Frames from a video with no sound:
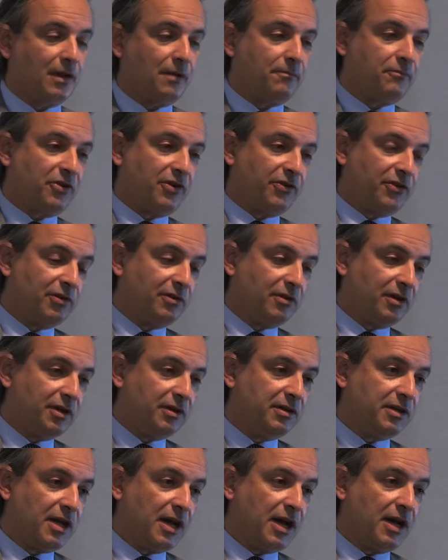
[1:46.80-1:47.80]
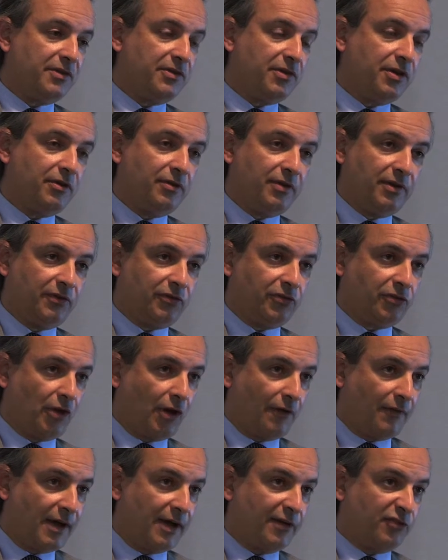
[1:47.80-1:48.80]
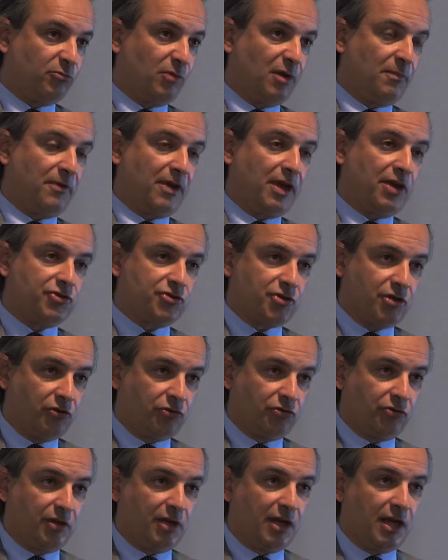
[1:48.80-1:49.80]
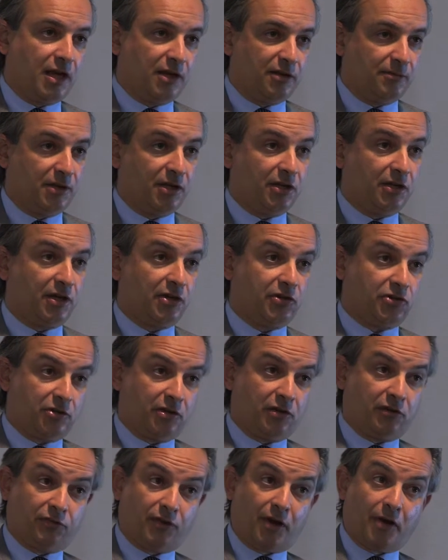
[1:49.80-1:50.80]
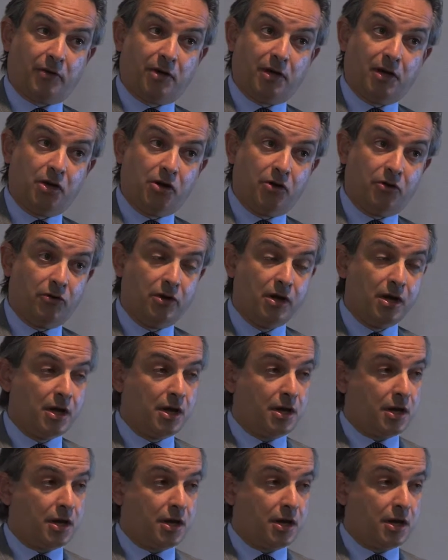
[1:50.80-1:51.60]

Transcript: presently the adherence of asthma patients to inhaled medication is very low.